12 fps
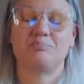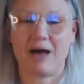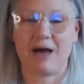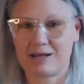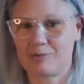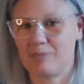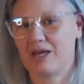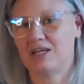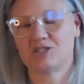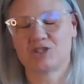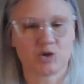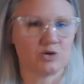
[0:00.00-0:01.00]
back
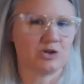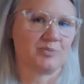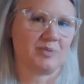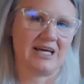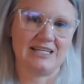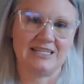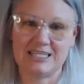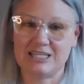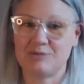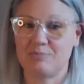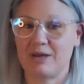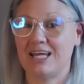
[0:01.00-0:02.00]
pain, shoulder pain,
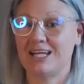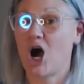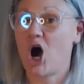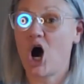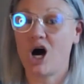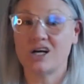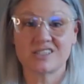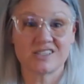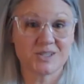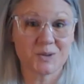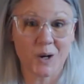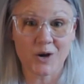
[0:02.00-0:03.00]
knee pain,
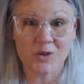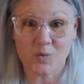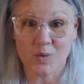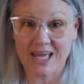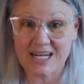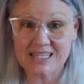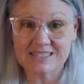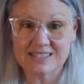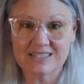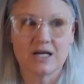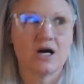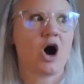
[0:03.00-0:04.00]

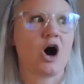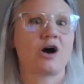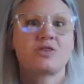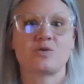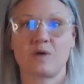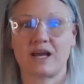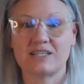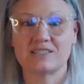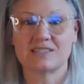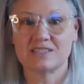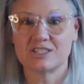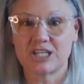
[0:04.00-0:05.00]
osteoarthritis,
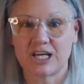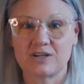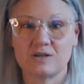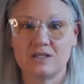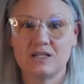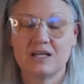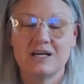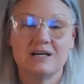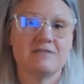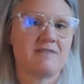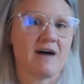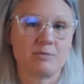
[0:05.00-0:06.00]
arthritis in general,
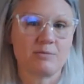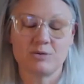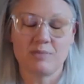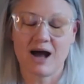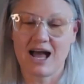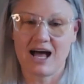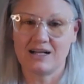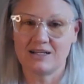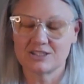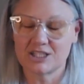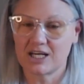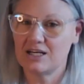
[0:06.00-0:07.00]

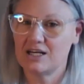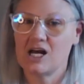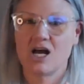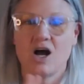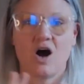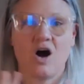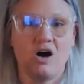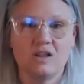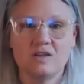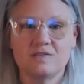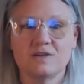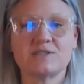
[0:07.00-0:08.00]
fibromyalgia,
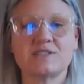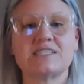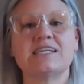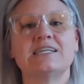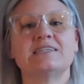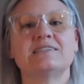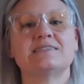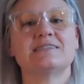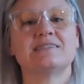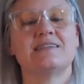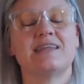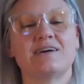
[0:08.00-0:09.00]
all of those things,
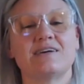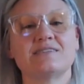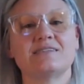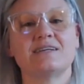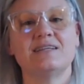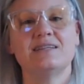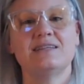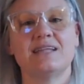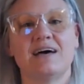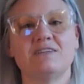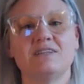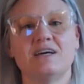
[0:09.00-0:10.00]
there's a
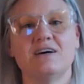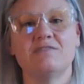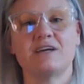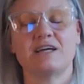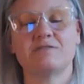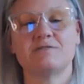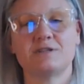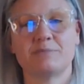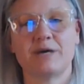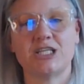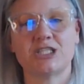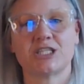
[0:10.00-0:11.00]
level of
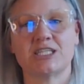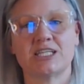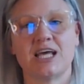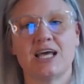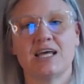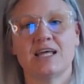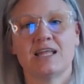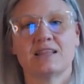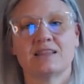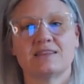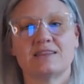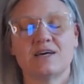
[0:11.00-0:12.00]
inflammation
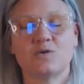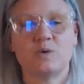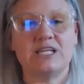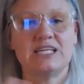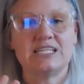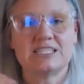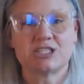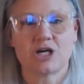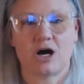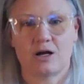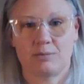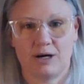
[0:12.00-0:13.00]
that we need to
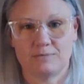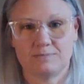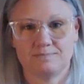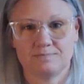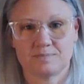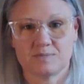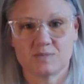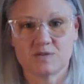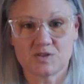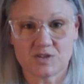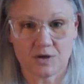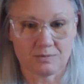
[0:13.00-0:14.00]
talk about.
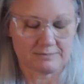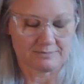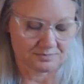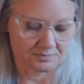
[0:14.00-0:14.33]
So